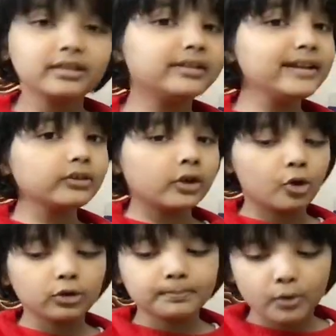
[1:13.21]
These are
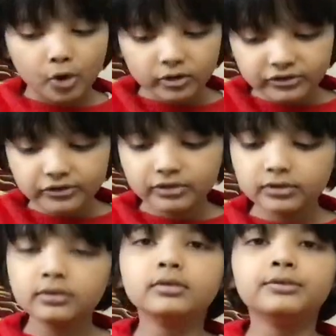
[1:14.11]
called pawns,
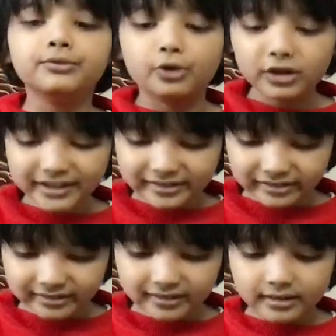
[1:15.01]
rooks,